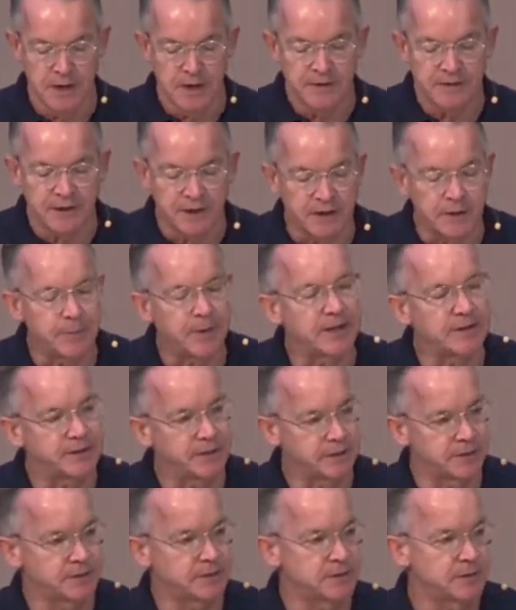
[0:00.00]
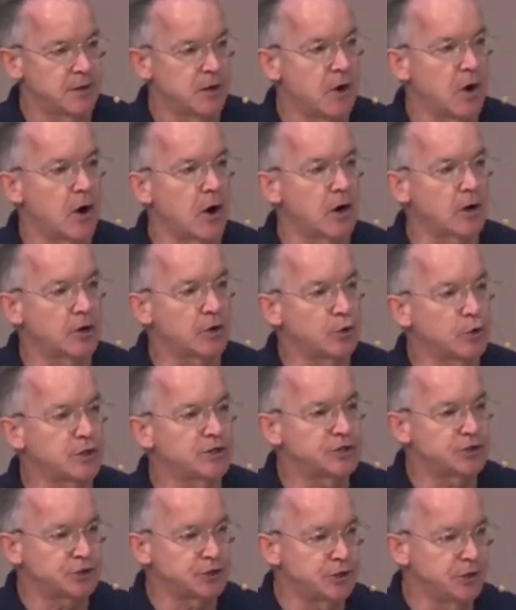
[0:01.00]
Think about this. Our
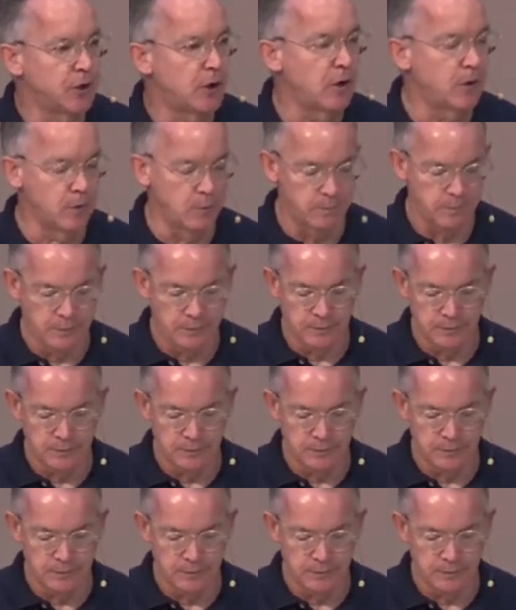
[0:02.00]
Christian hope